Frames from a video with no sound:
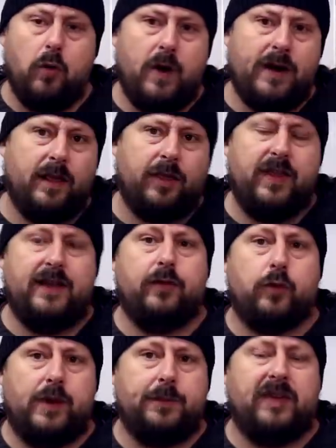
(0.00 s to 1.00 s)
one of the
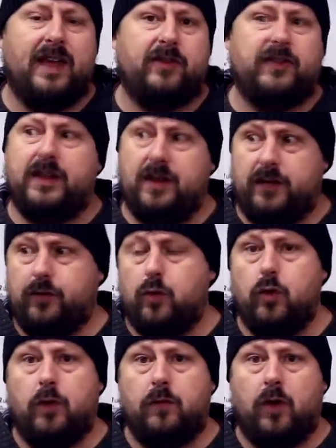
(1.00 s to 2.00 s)
things when I'm testing these
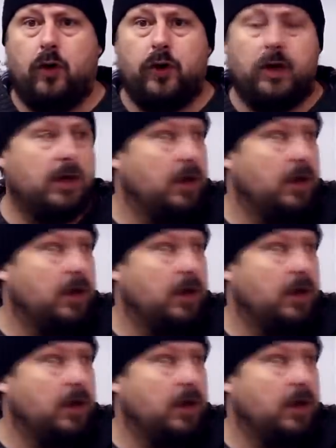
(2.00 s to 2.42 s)
all on